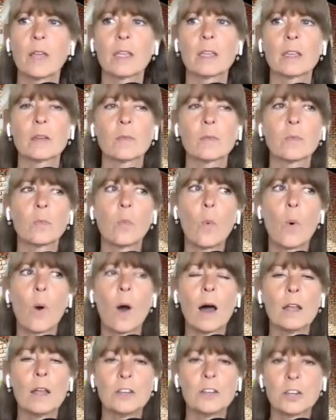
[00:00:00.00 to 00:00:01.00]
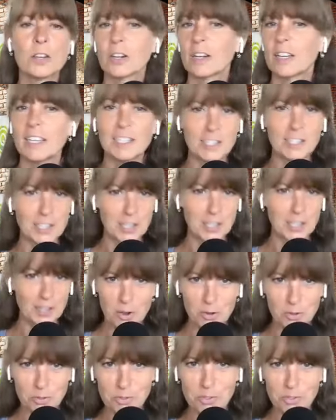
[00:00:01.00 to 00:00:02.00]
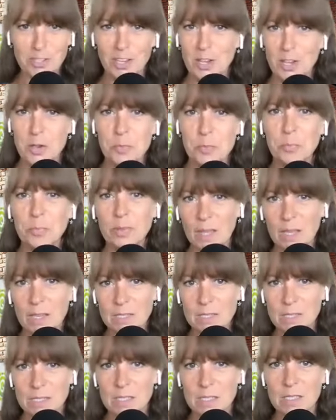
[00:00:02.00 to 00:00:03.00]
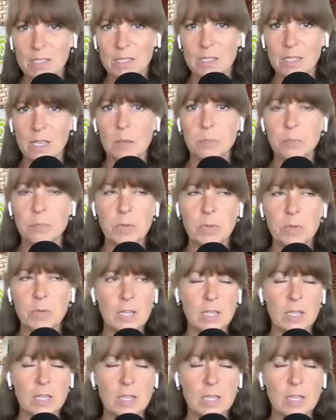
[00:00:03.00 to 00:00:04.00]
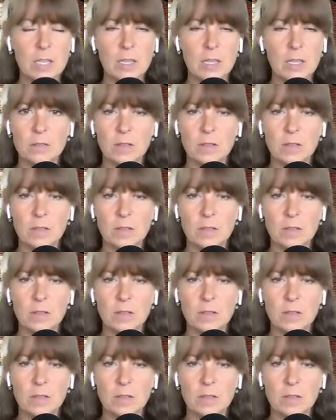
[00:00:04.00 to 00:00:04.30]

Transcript: like wander into those places and be